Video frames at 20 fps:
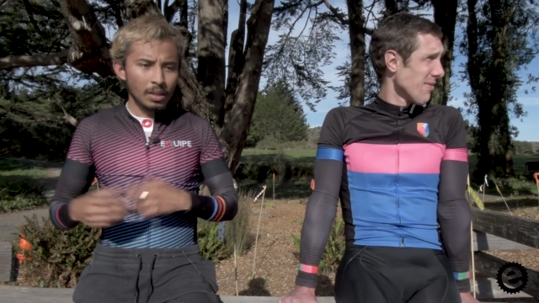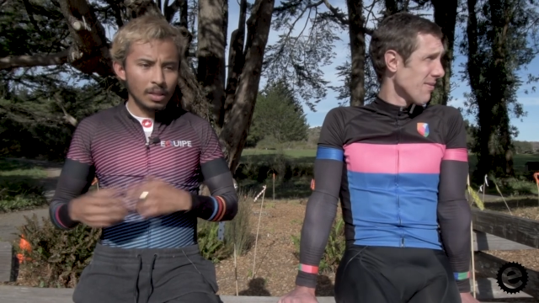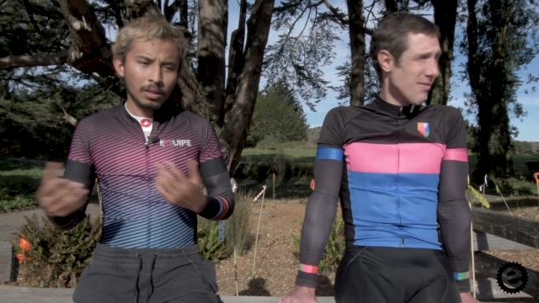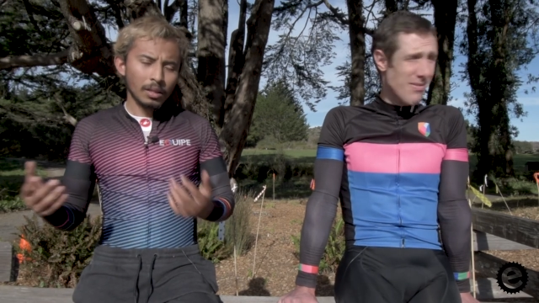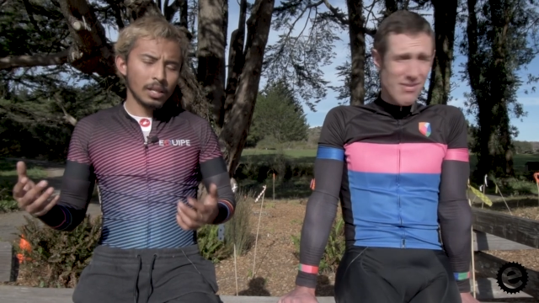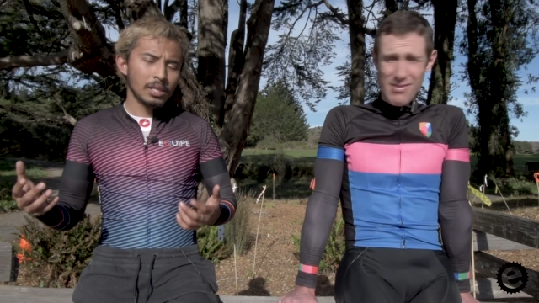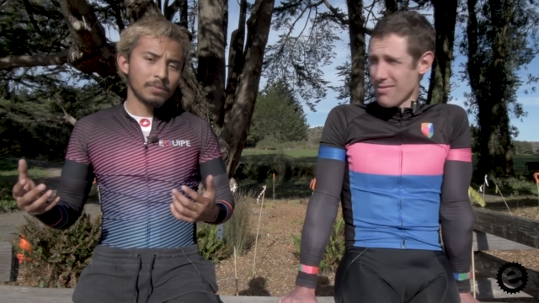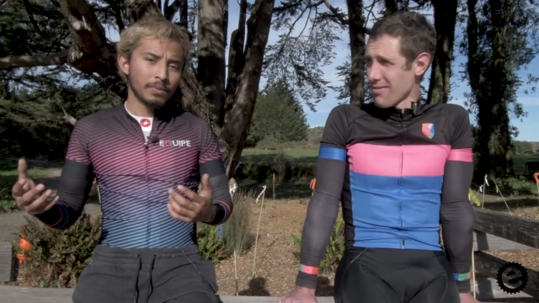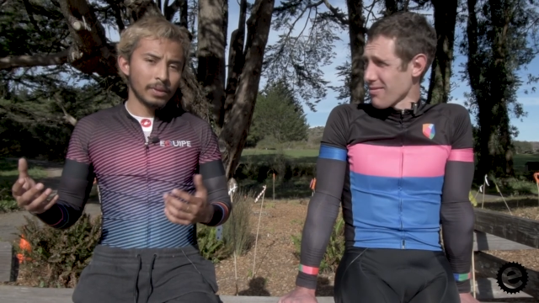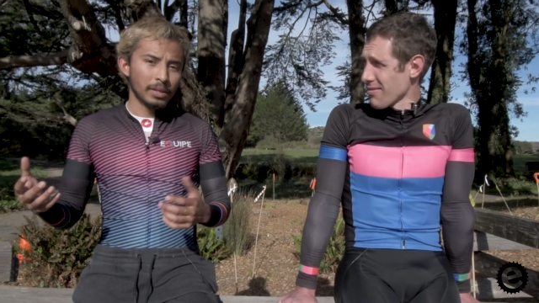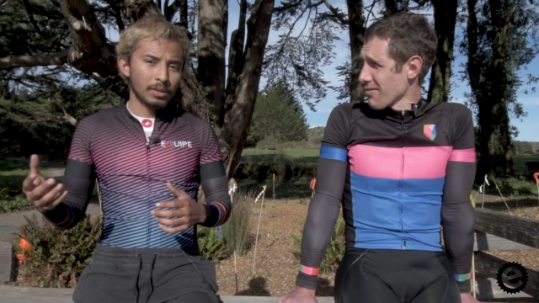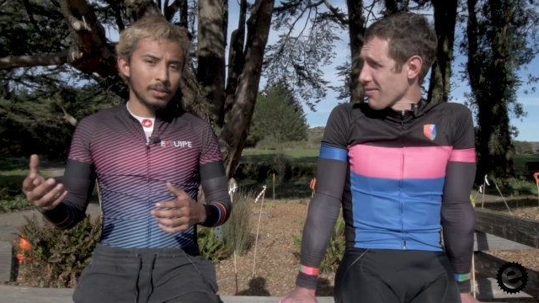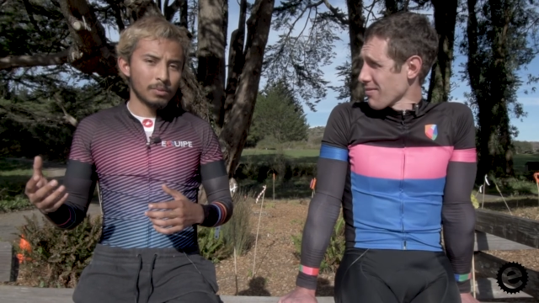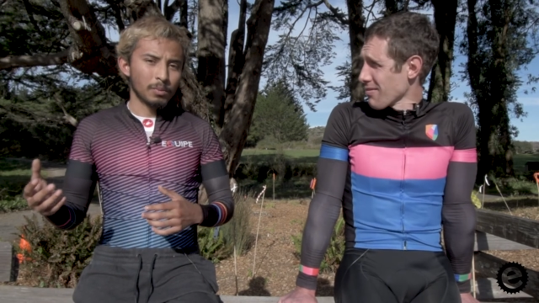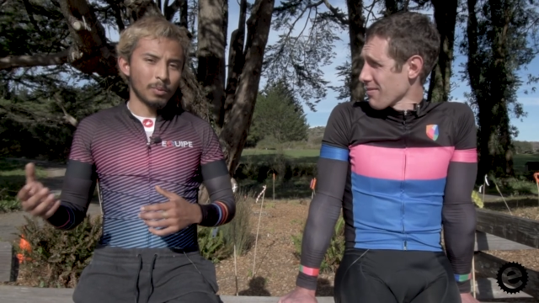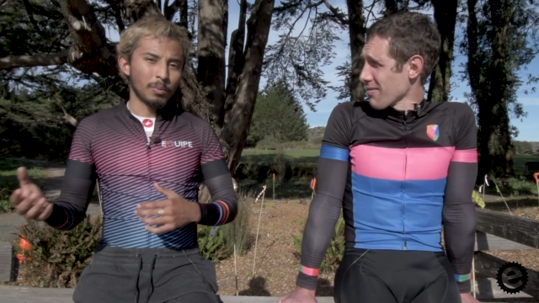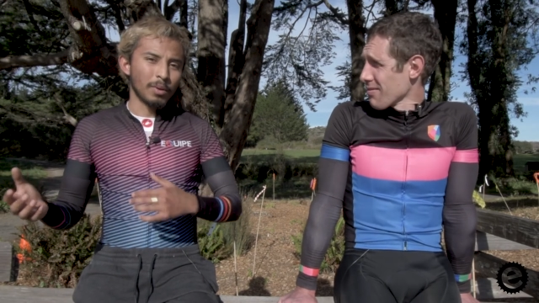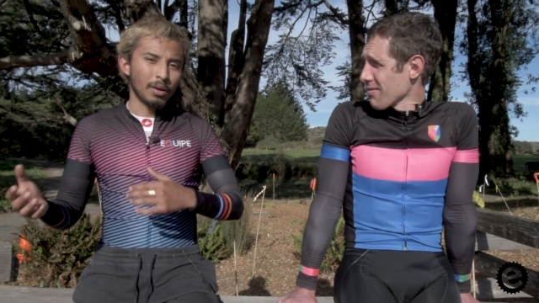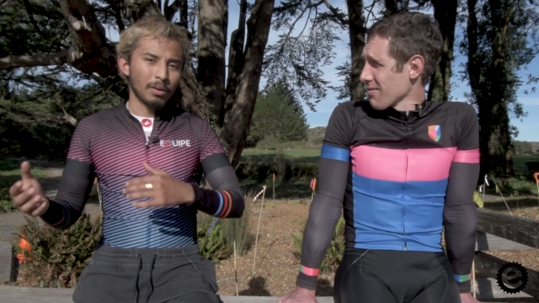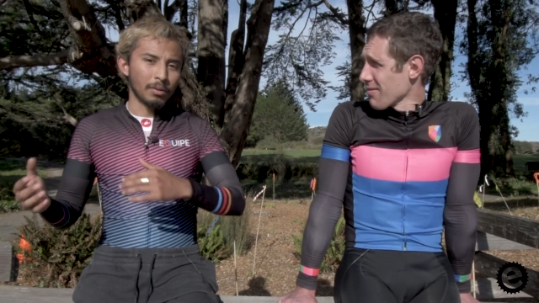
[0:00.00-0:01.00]
Speaker 1: less fitness will
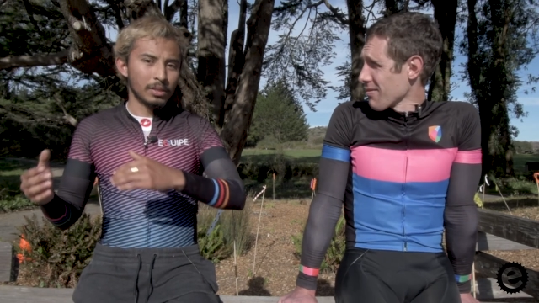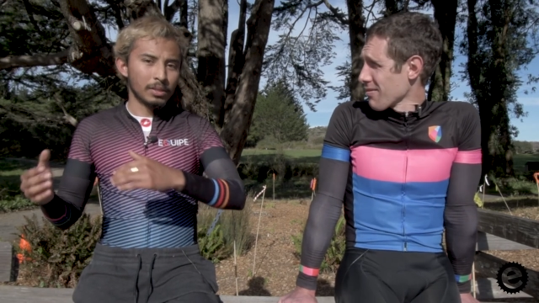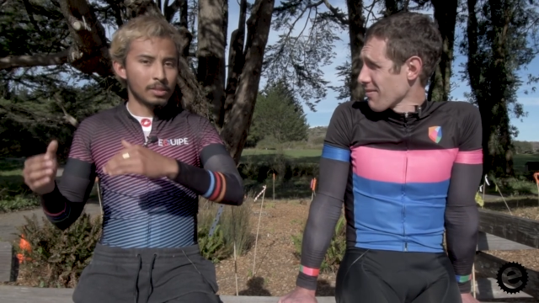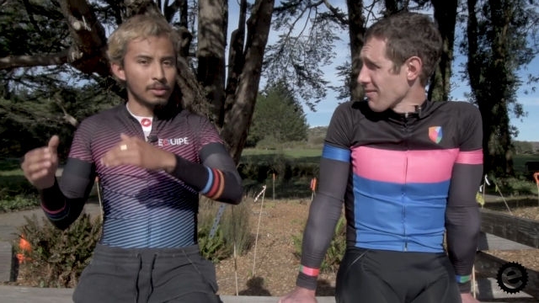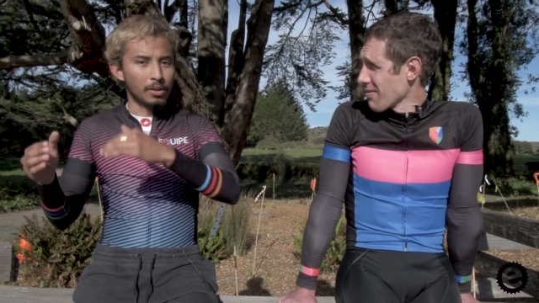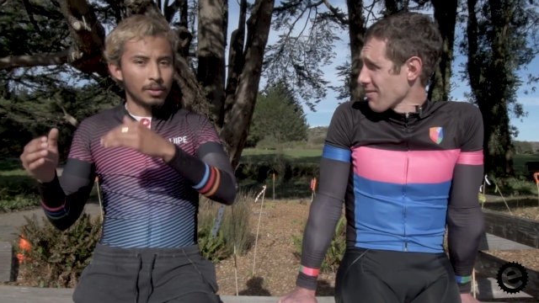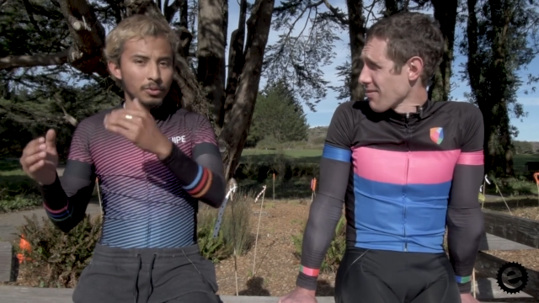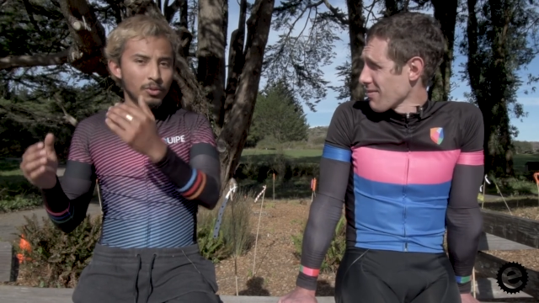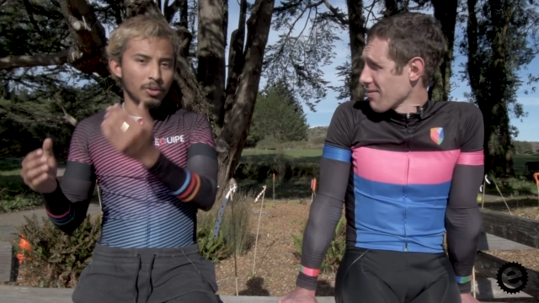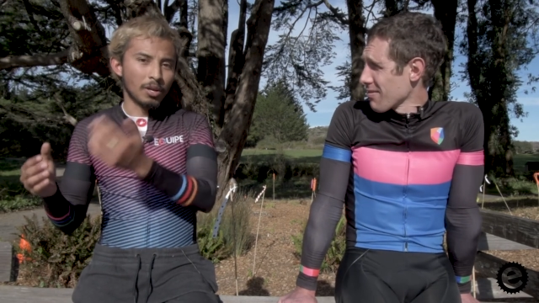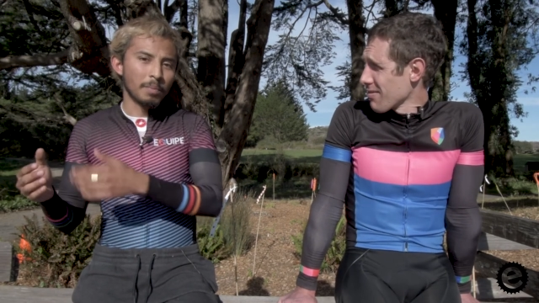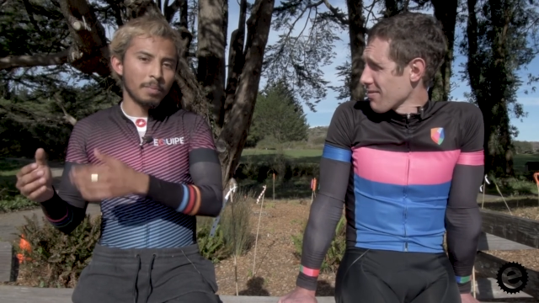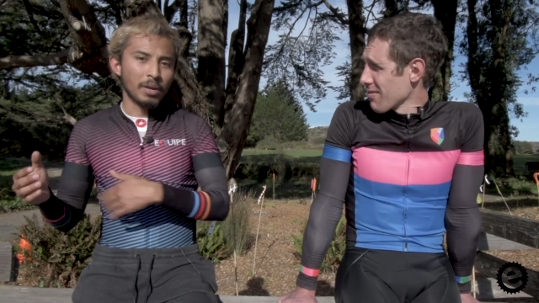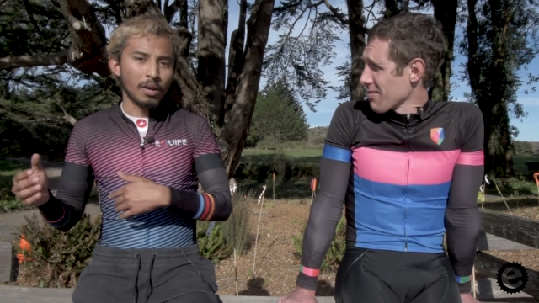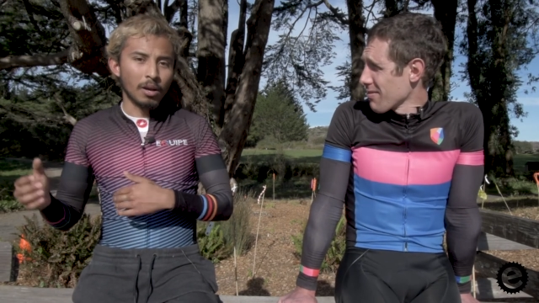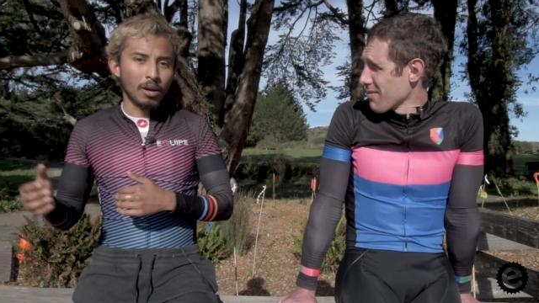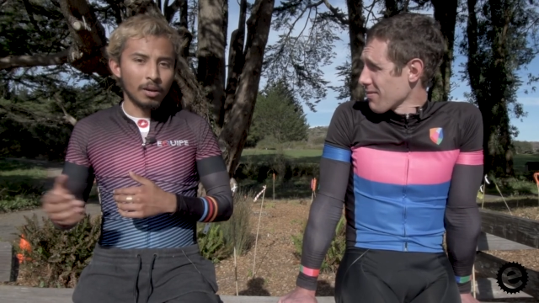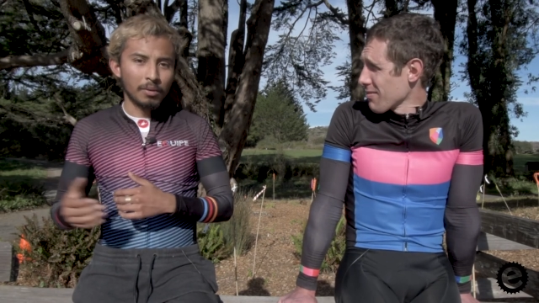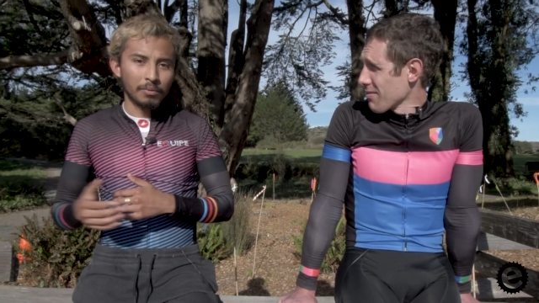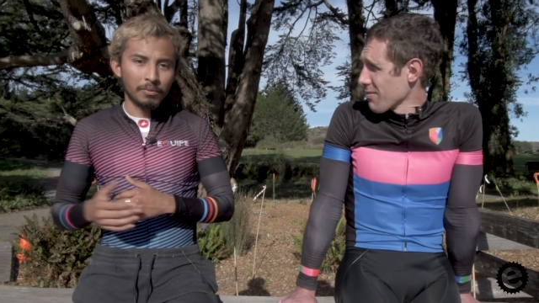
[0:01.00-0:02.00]
probably start dropping
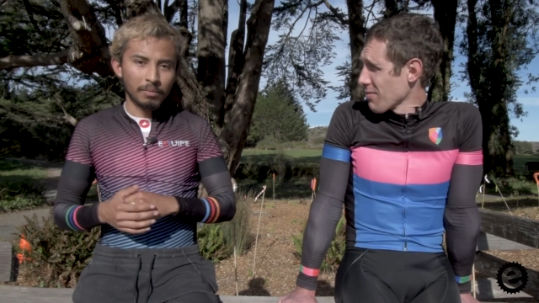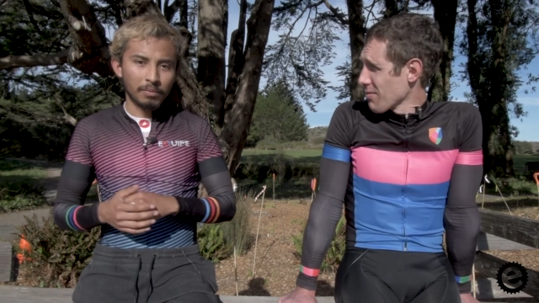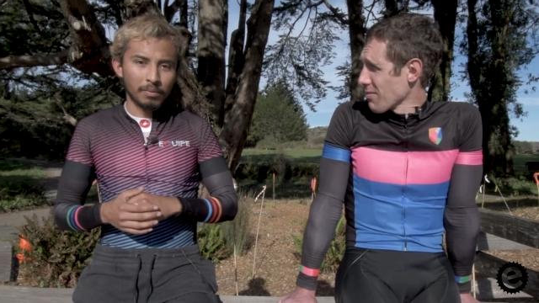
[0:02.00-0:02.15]
off